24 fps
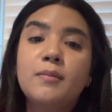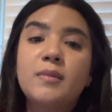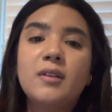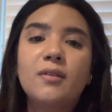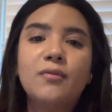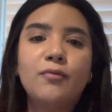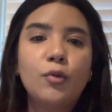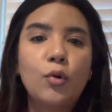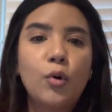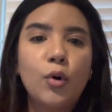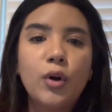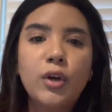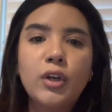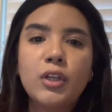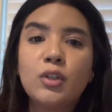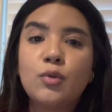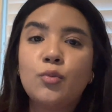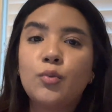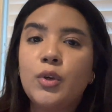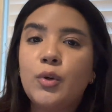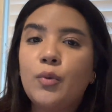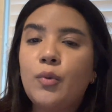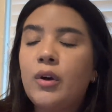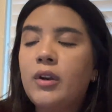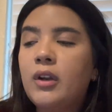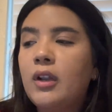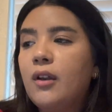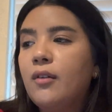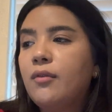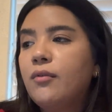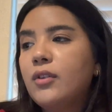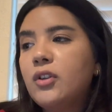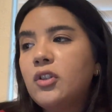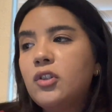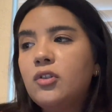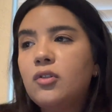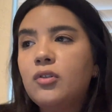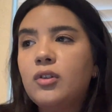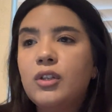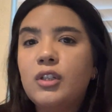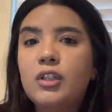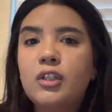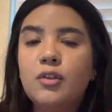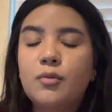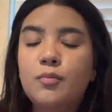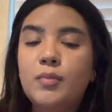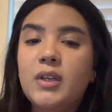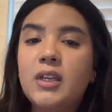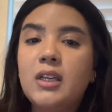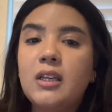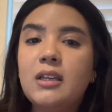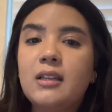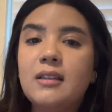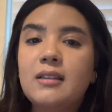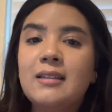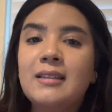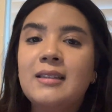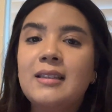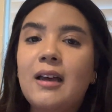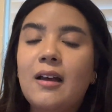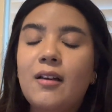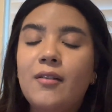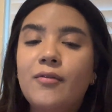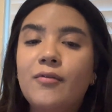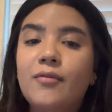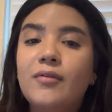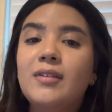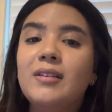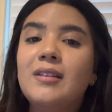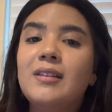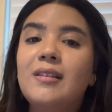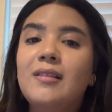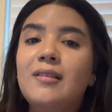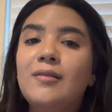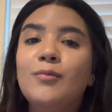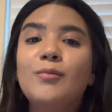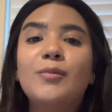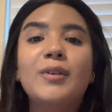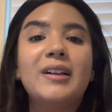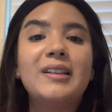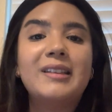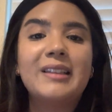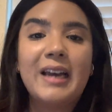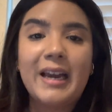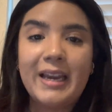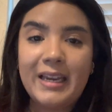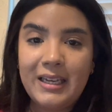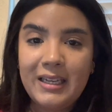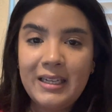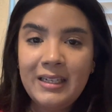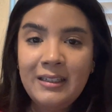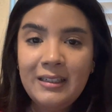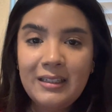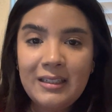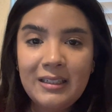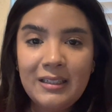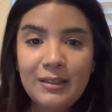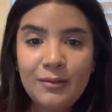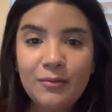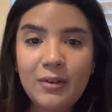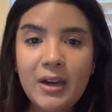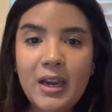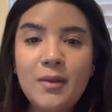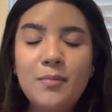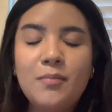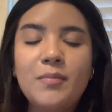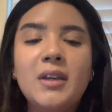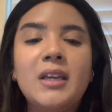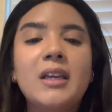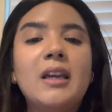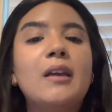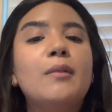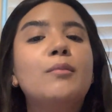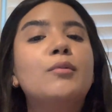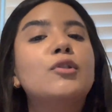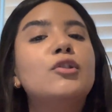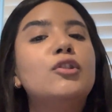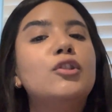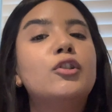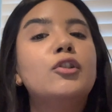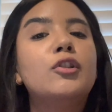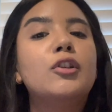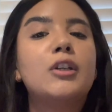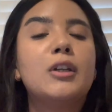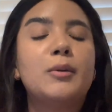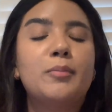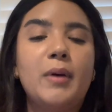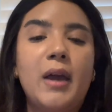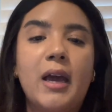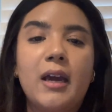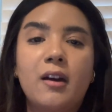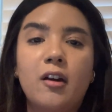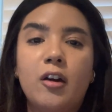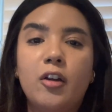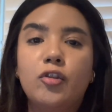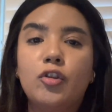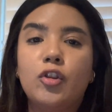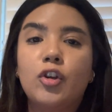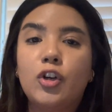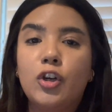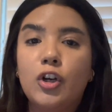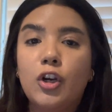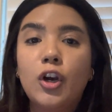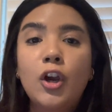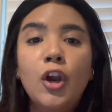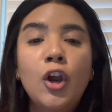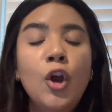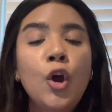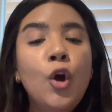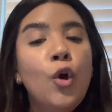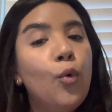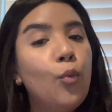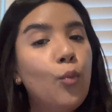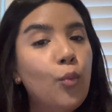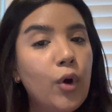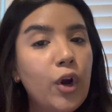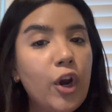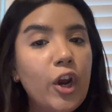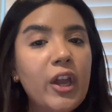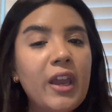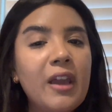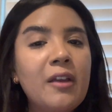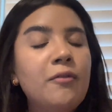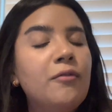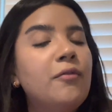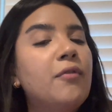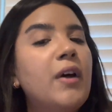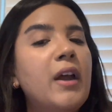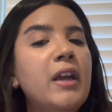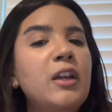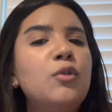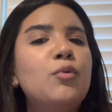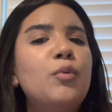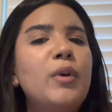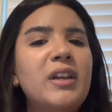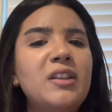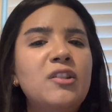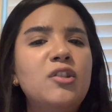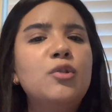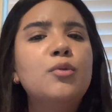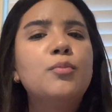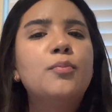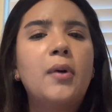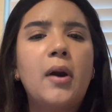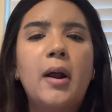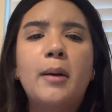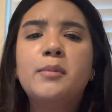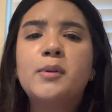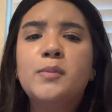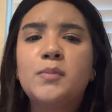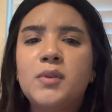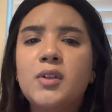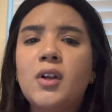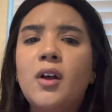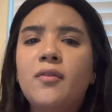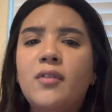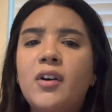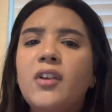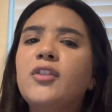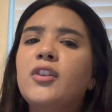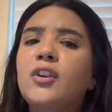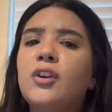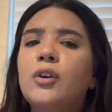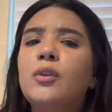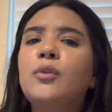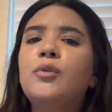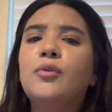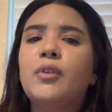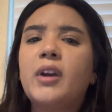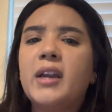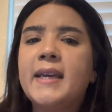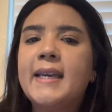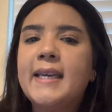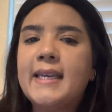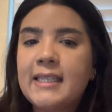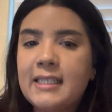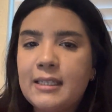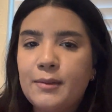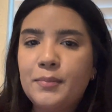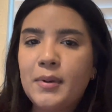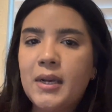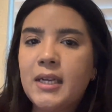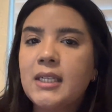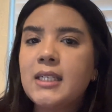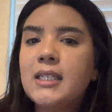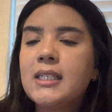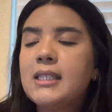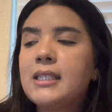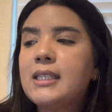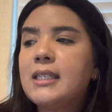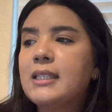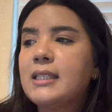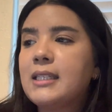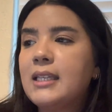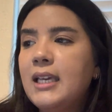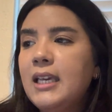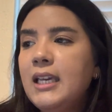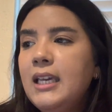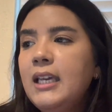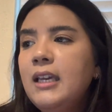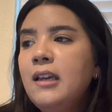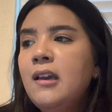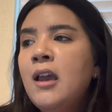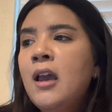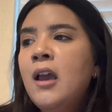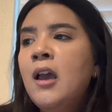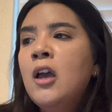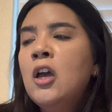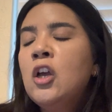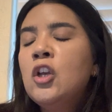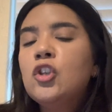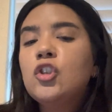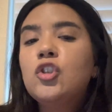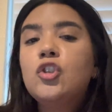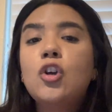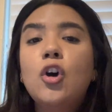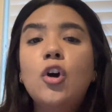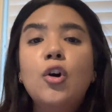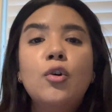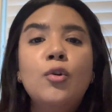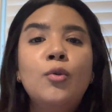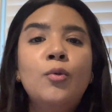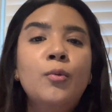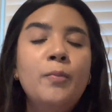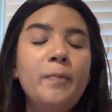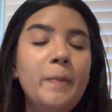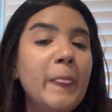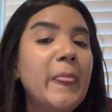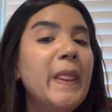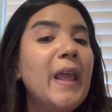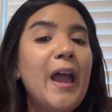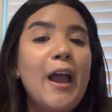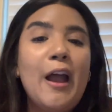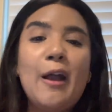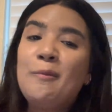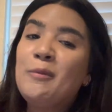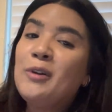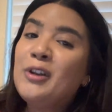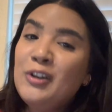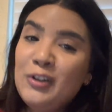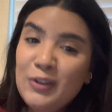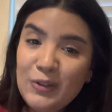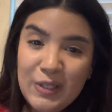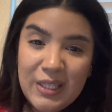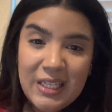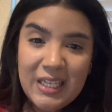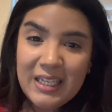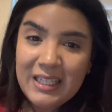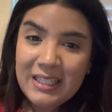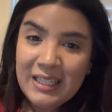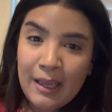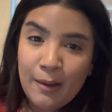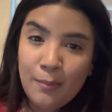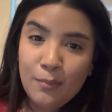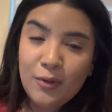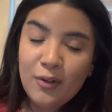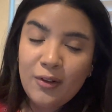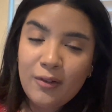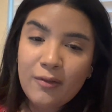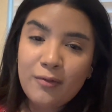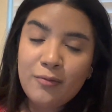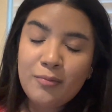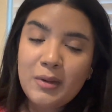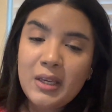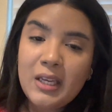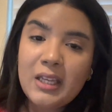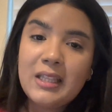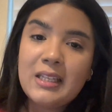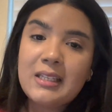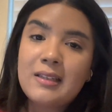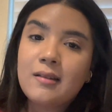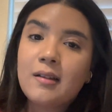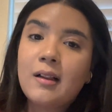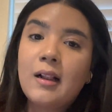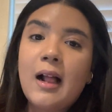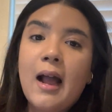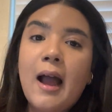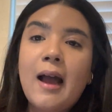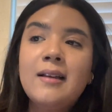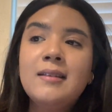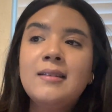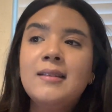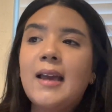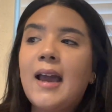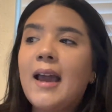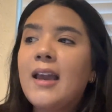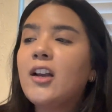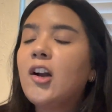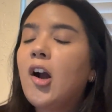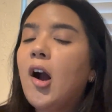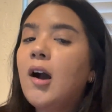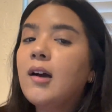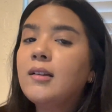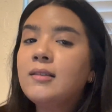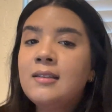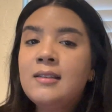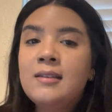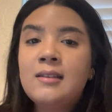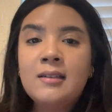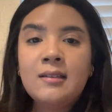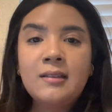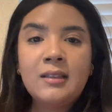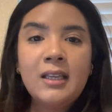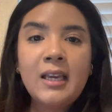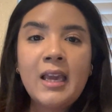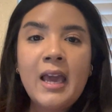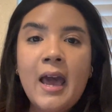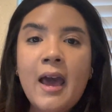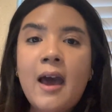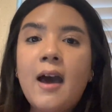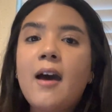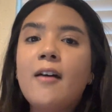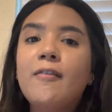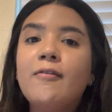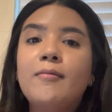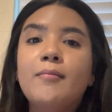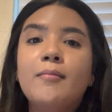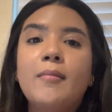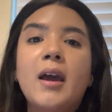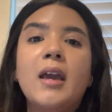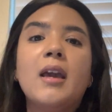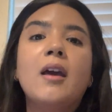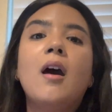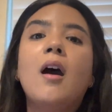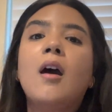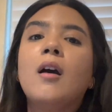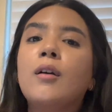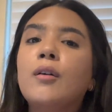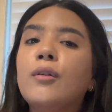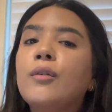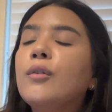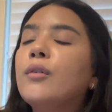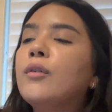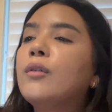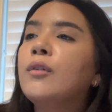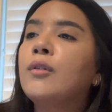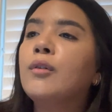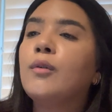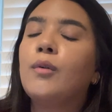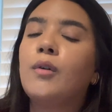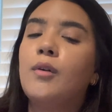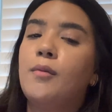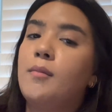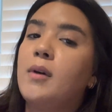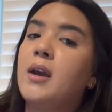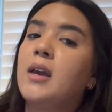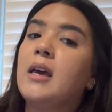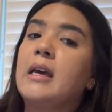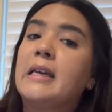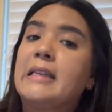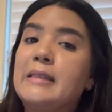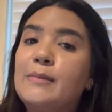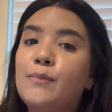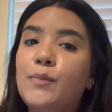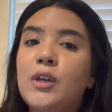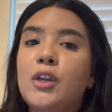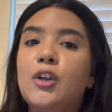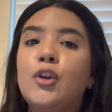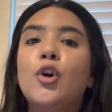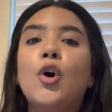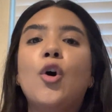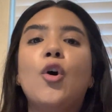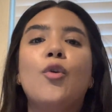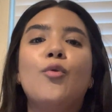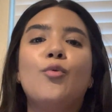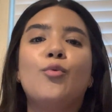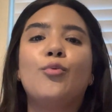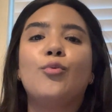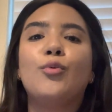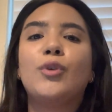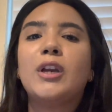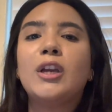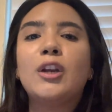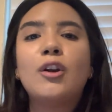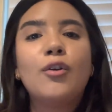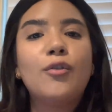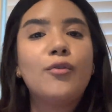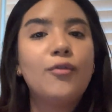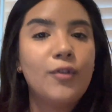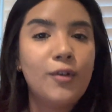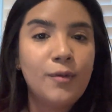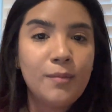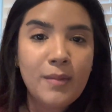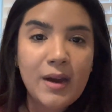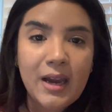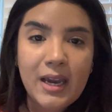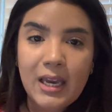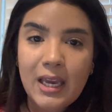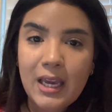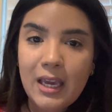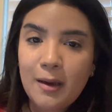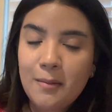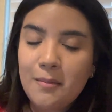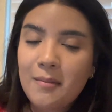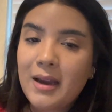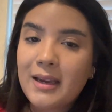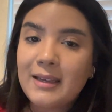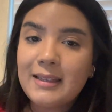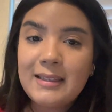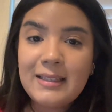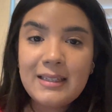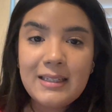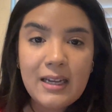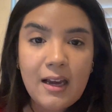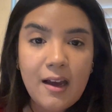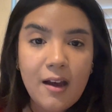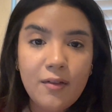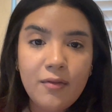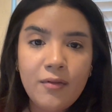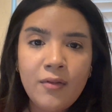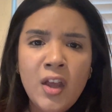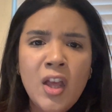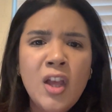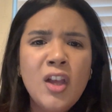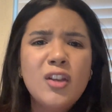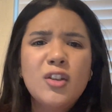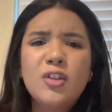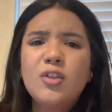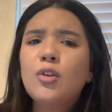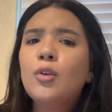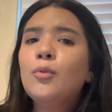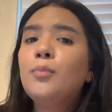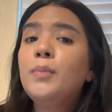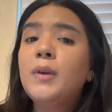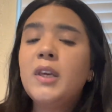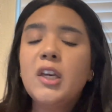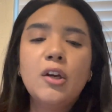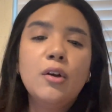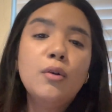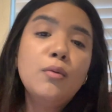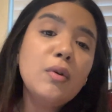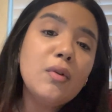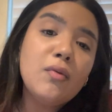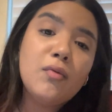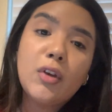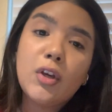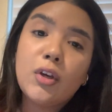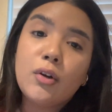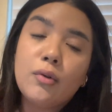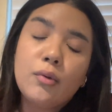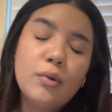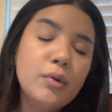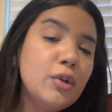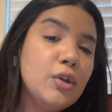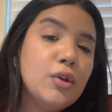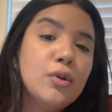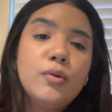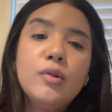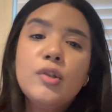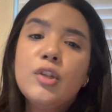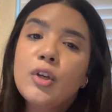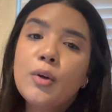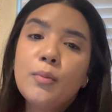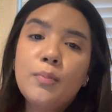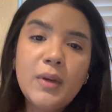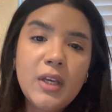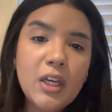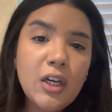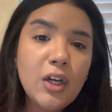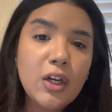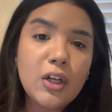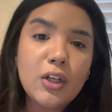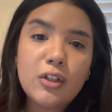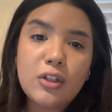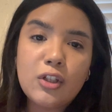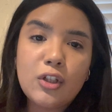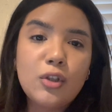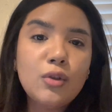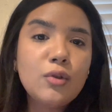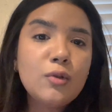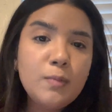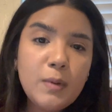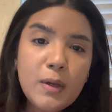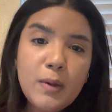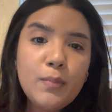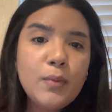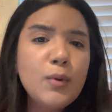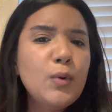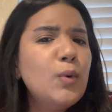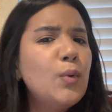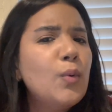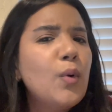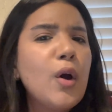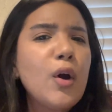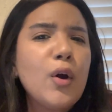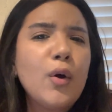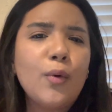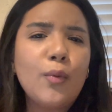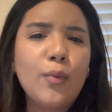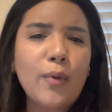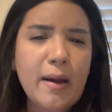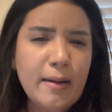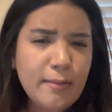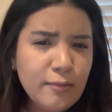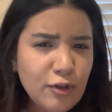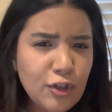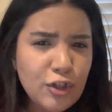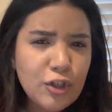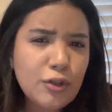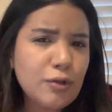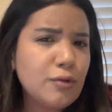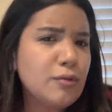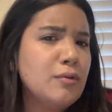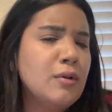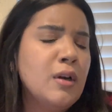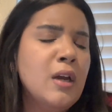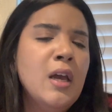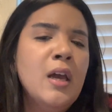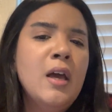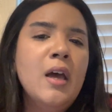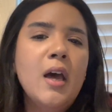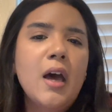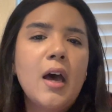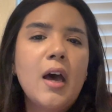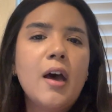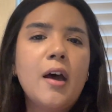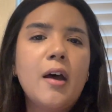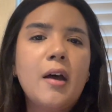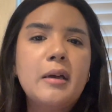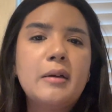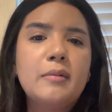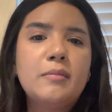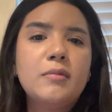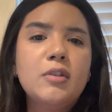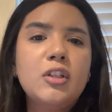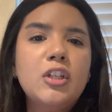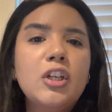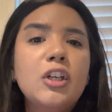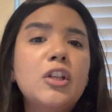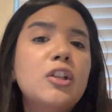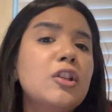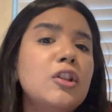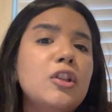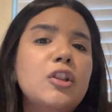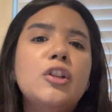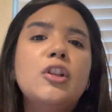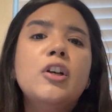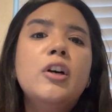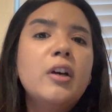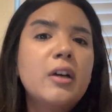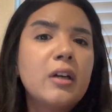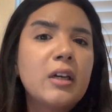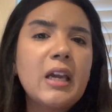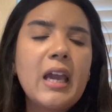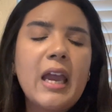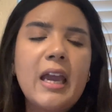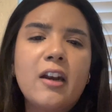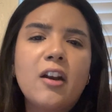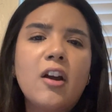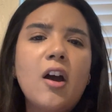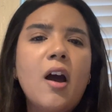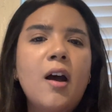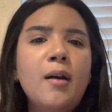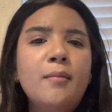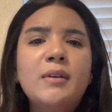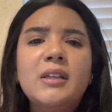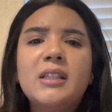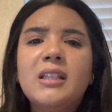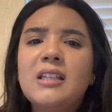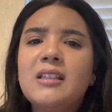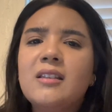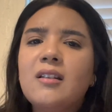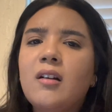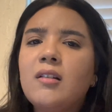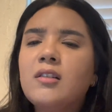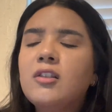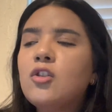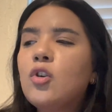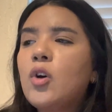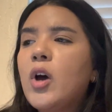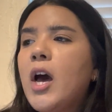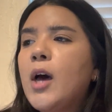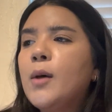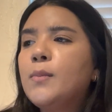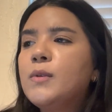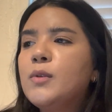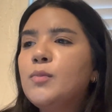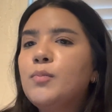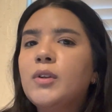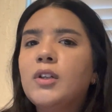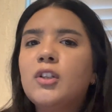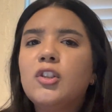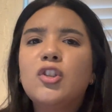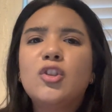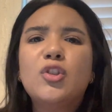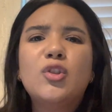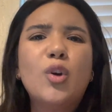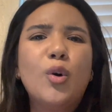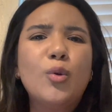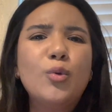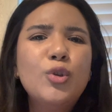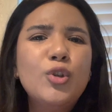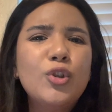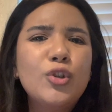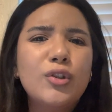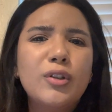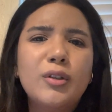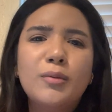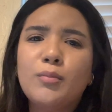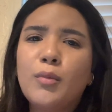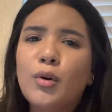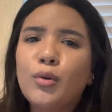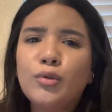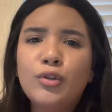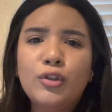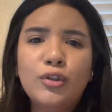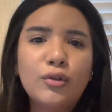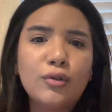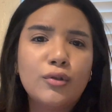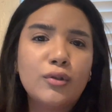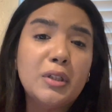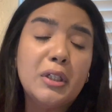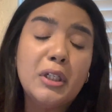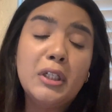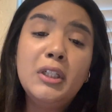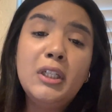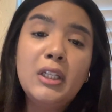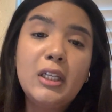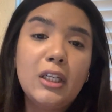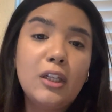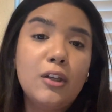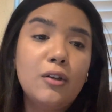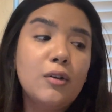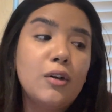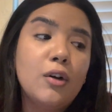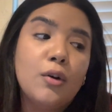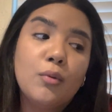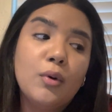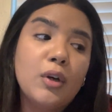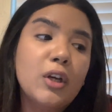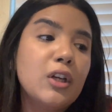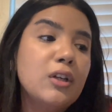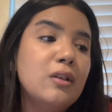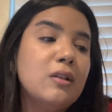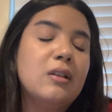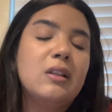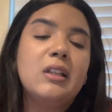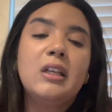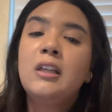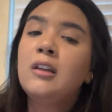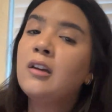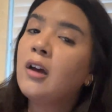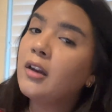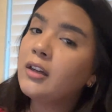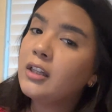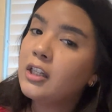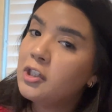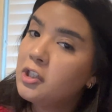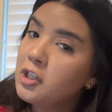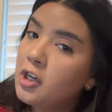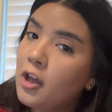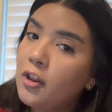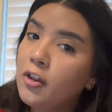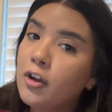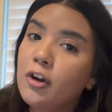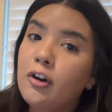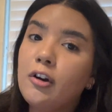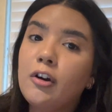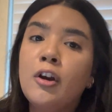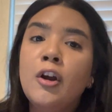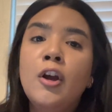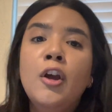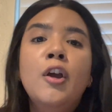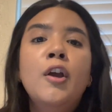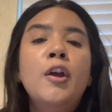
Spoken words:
Of course, we want every student to be self-reliant, right? Being able to look back at their work and find ways to problem solve on their own, right? Independence is key. So I'm going to use the example of me in this class. I constantly have my uncle or my husband read over my stuff. So peer review, use your peers, use people who are around you to look and comment. This also helps build social emotional learning. We're going to lean on each other.